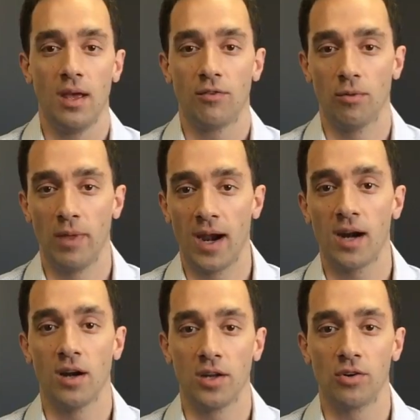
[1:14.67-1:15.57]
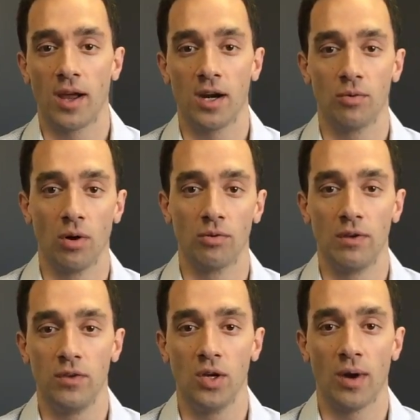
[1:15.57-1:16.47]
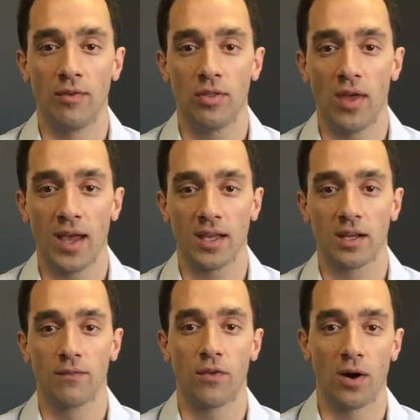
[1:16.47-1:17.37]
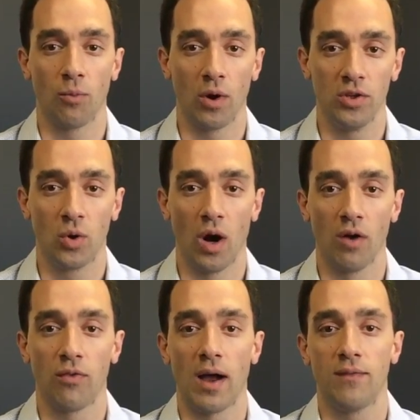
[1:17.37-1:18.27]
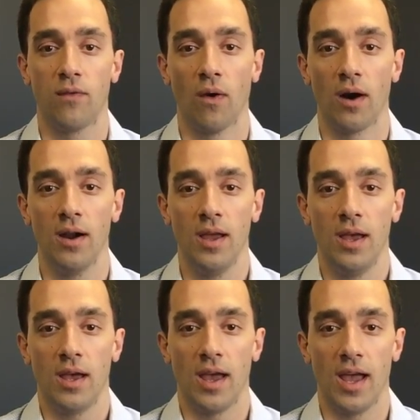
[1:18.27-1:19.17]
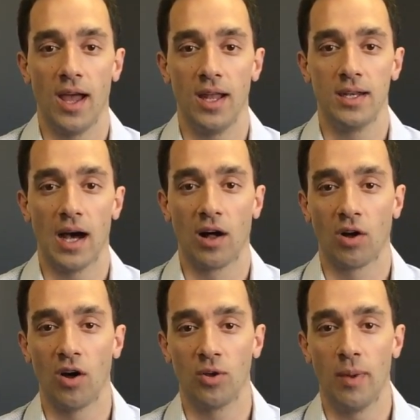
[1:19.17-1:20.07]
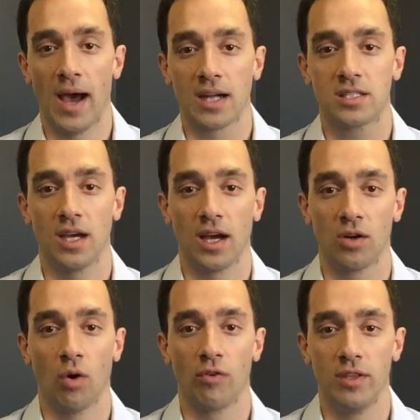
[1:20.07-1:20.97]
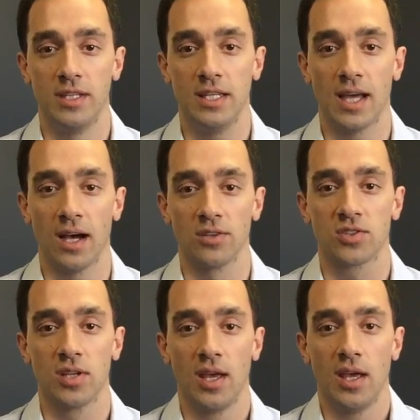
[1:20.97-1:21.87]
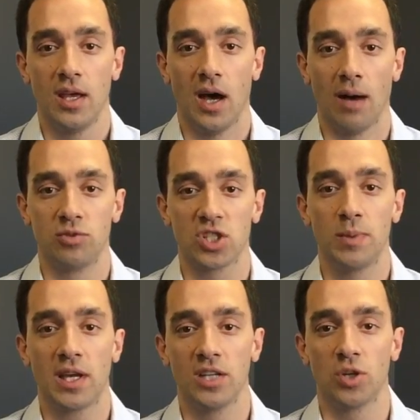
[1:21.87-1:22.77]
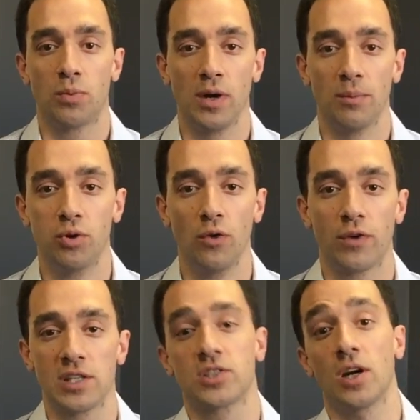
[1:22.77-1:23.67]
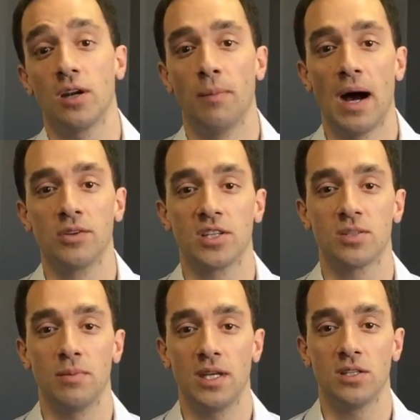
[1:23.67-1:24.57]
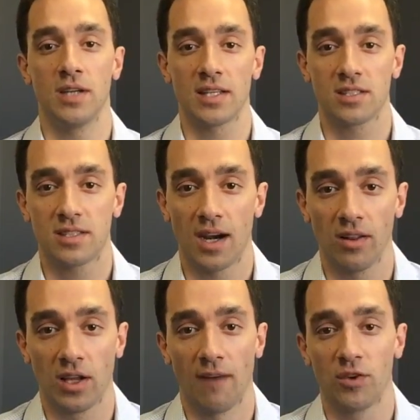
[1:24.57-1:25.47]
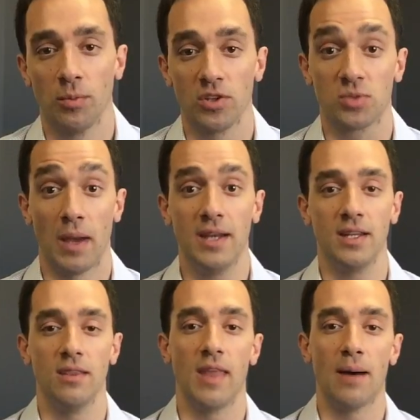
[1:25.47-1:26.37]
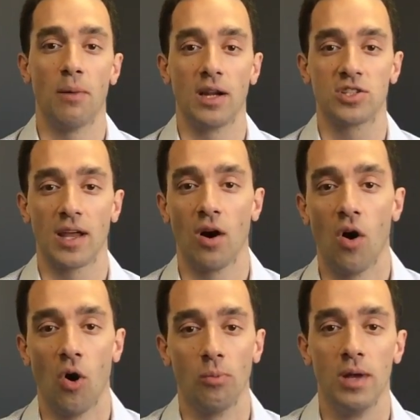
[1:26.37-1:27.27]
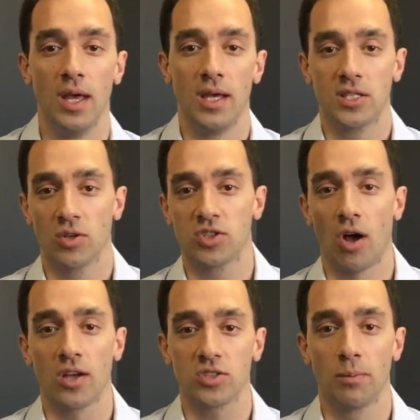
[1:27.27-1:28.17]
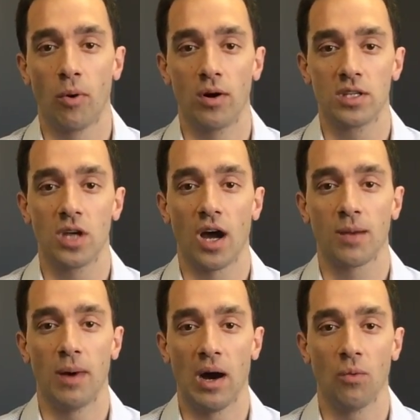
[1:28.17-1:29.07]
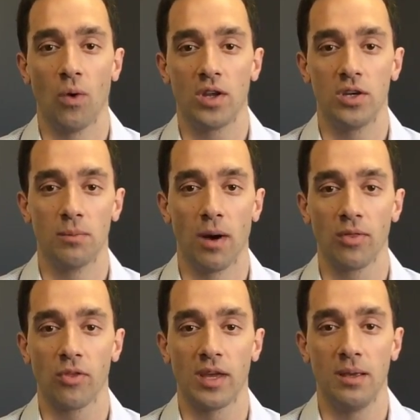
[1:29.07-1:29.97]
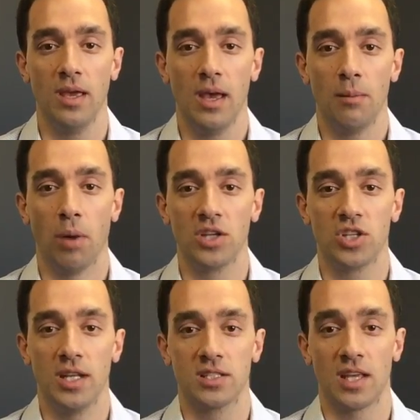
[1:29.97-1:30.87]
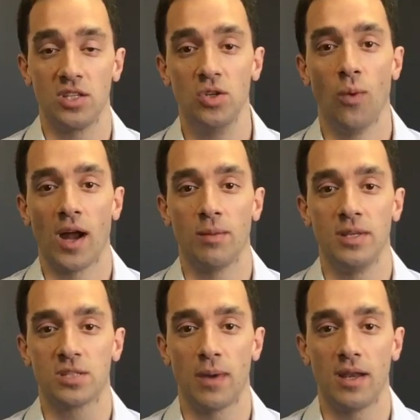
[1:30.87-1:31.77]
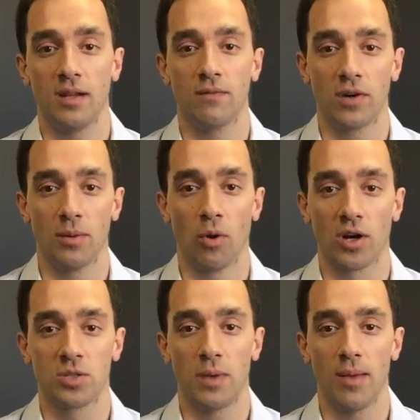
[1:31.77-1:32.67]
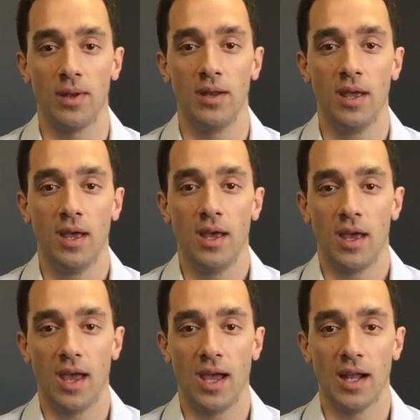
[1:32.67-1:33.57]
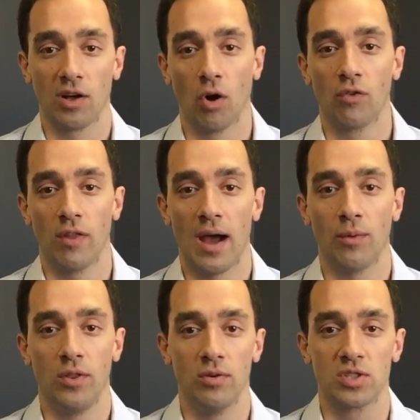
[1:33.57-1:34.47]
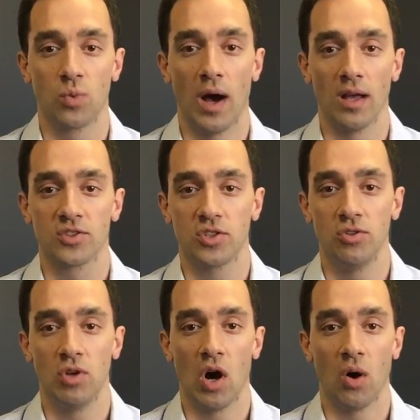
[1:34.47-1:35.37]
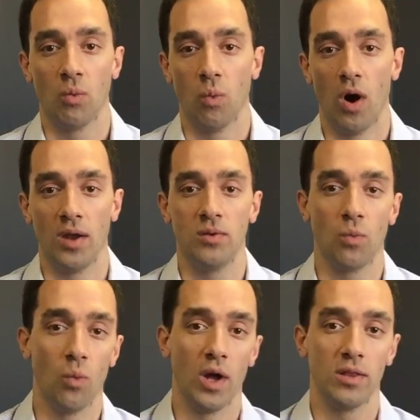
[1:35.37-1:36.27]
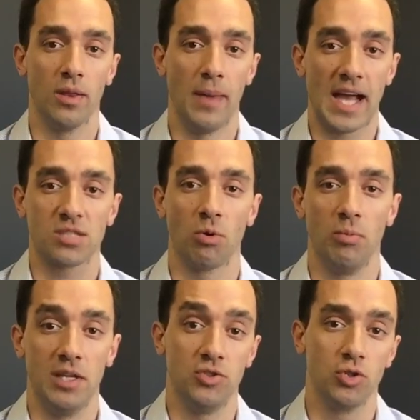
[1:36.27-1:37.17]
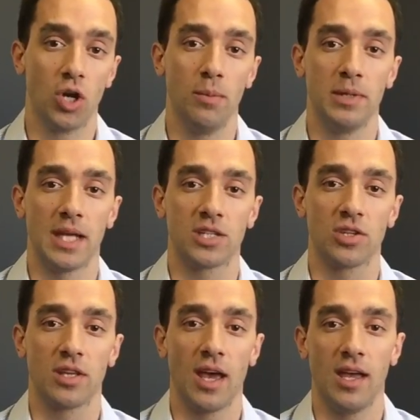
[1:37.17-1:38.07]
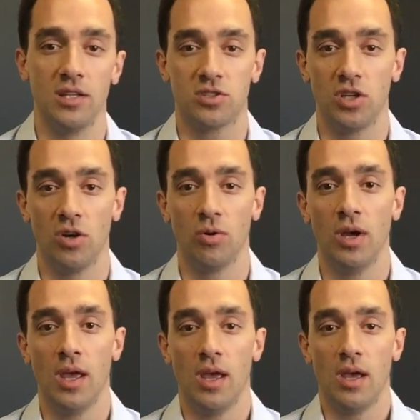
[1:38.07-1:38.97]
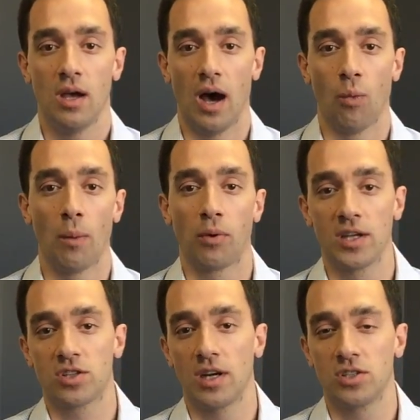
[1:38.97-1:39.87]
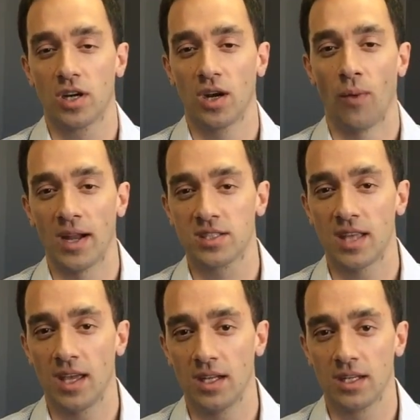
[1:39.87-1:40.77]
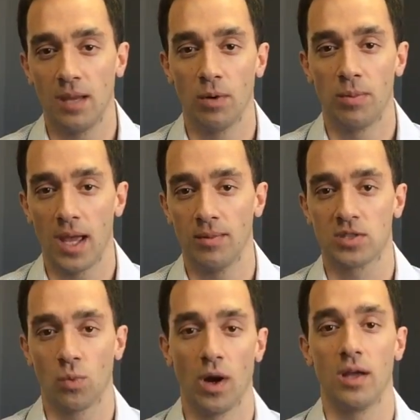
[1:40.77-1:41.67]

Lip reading: From there, an underwriter will review everything and confirm what you qualify for, and I'll call you back to go over the details. Just because you're pre-approved for a certain amount doesn't mean you're necessarily comfortable spending that much on a home. So it's also important to talk about what your monthly budget is that you want to be spending for your mortgage payment. And I'll go over that with you as well, so you know, one, what the maximum is you could potentially get, and two, what price range you're going to want to stay in to keep your payments